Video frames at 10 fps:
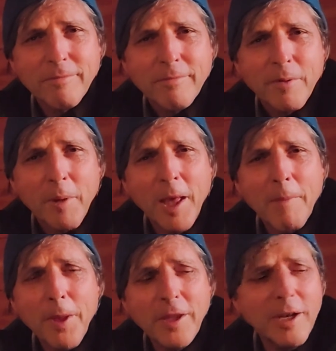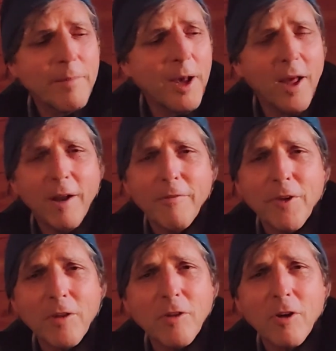my opinion about how to
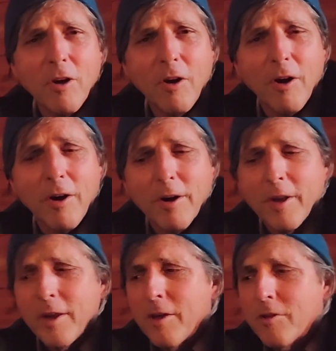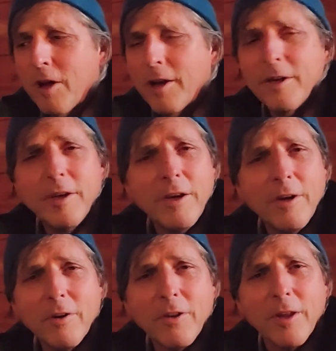fix a car is not
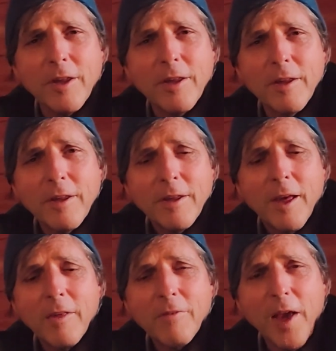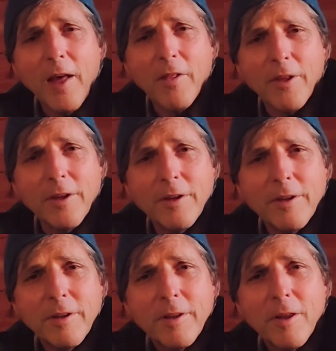nearly as valid
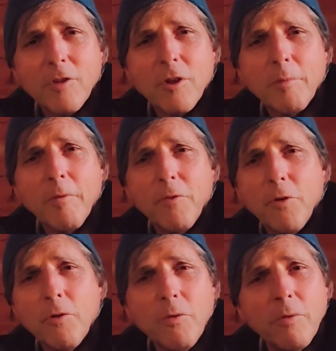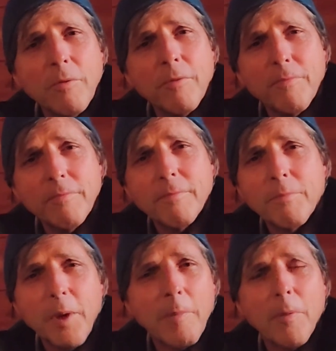as some of you
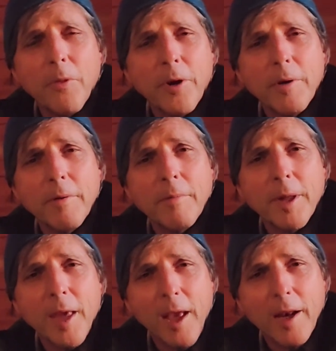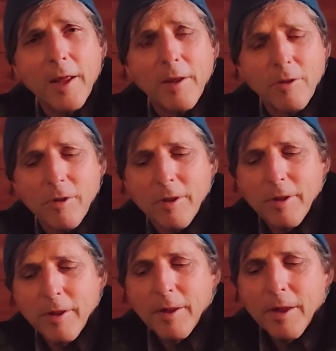people that are mechanics.
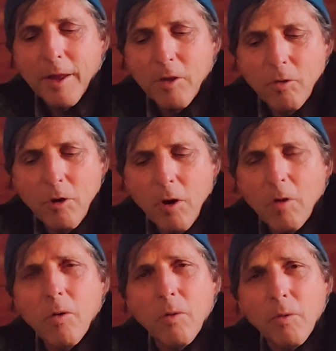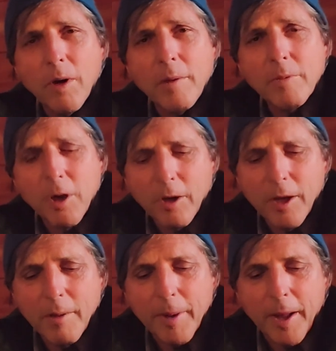And you know what I'm
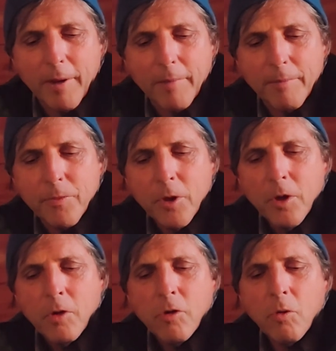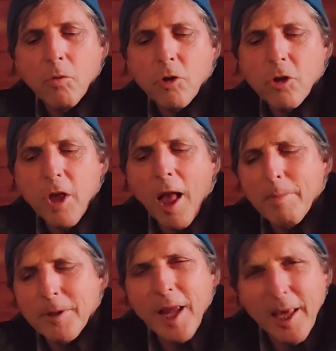talking about. So
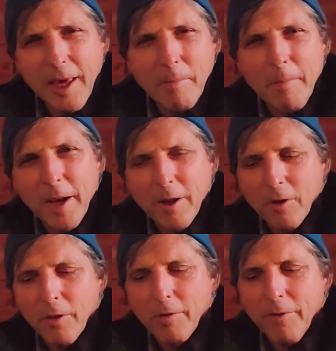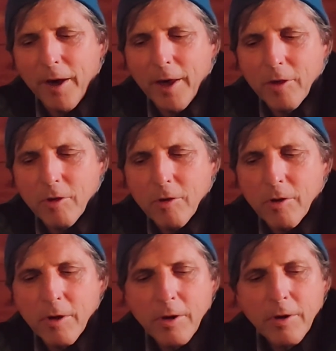stop taking medical
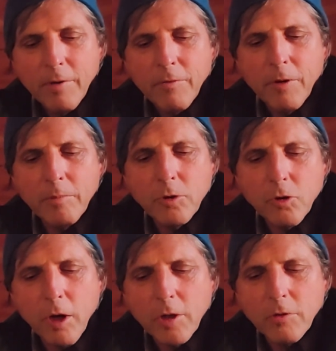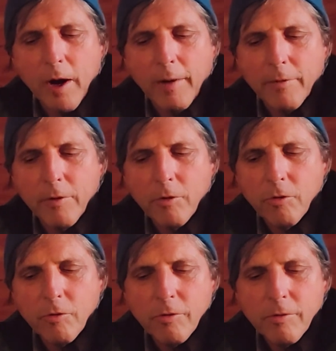advice from truck
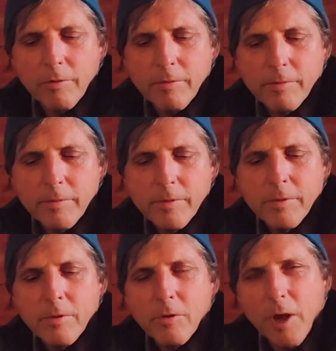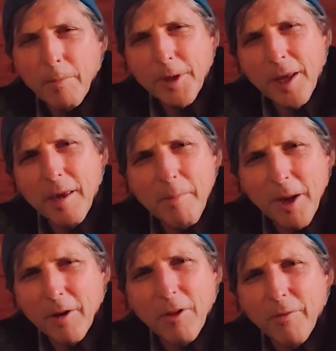drivers. Stop taking
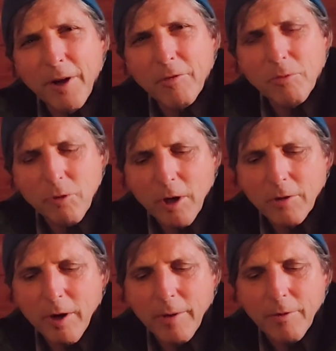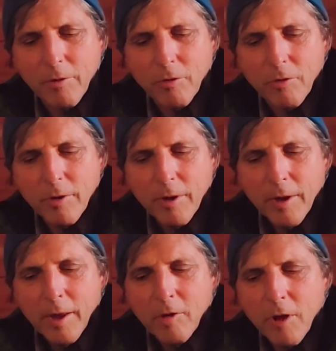medical advice from truck drivers
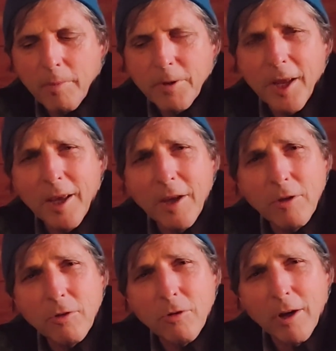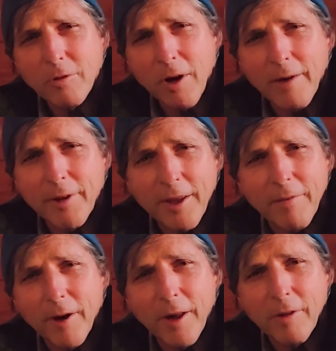and stop taking truck driving
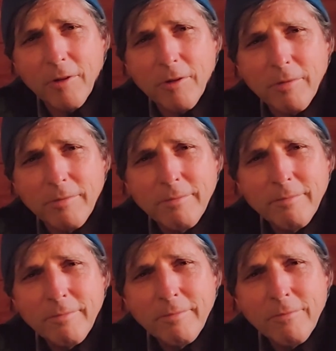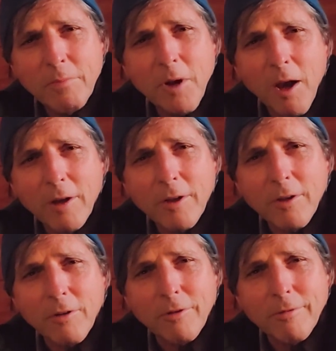advice from
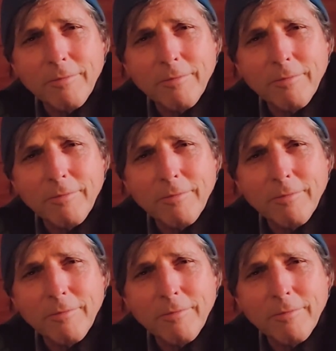doctors.